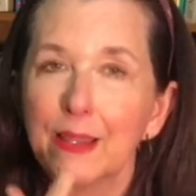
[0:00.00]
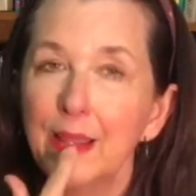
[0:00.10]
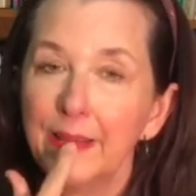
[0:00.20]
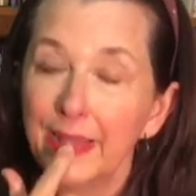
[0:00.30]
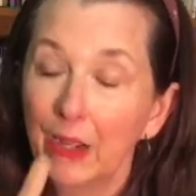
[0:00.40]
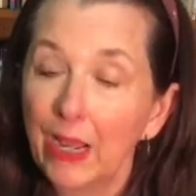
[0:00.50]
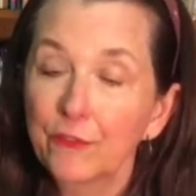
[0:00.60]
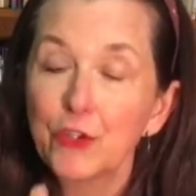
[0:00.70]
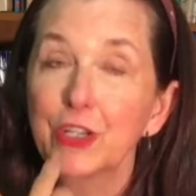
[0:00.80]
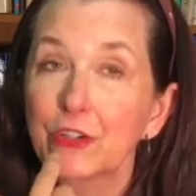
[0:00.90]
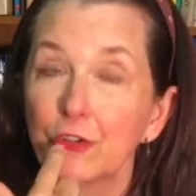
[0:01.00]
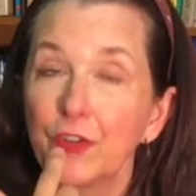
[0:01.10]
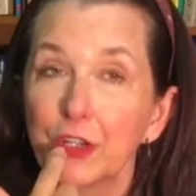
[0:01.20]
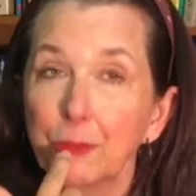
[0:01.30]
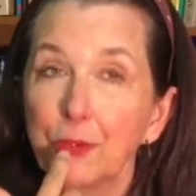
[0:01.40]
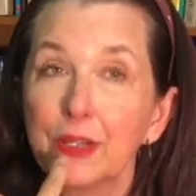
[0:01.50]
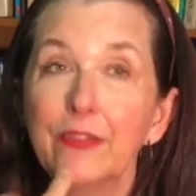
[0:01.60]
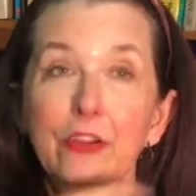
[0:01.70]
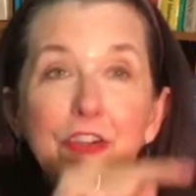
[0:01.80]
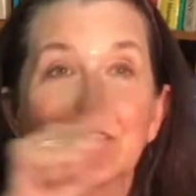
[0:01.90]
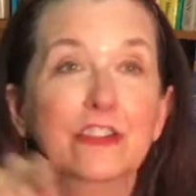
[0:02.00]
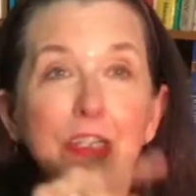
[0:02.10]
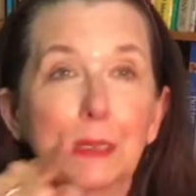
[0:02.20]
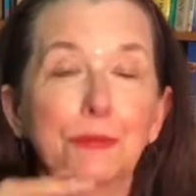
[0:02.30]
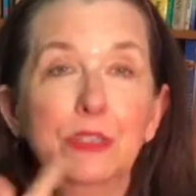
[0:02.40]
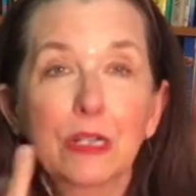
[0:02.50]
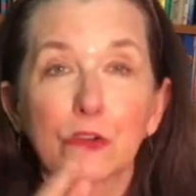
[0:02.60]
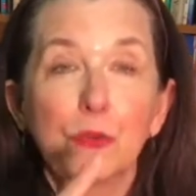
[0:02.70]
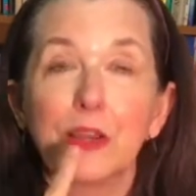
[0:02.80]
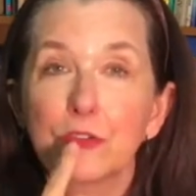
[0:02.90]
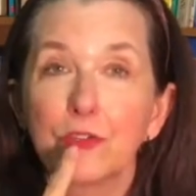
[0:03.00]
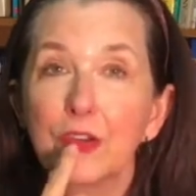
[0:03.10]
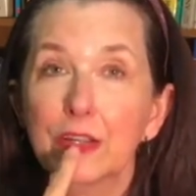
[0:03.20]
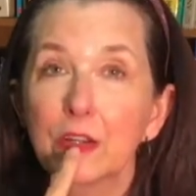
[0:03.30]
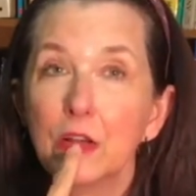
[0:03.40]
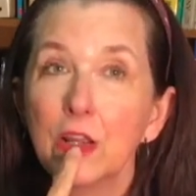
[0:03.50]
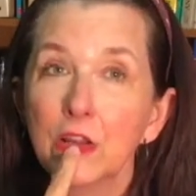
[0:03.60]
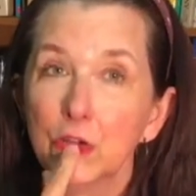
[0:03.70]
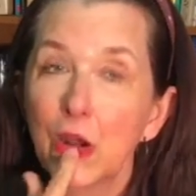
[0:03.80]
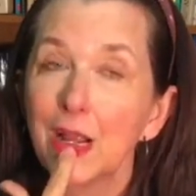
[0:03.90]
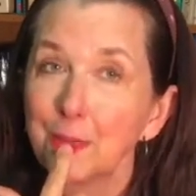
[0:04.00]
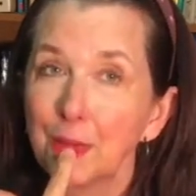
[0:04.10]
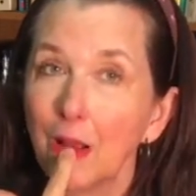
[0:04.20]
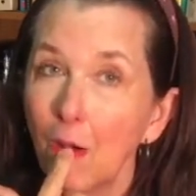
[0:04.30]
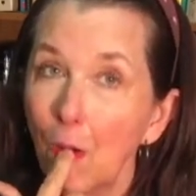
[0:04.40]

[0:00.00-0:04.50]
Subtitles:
Now, after you your finger put in there and you get your lips sealed around your finger, try and blow.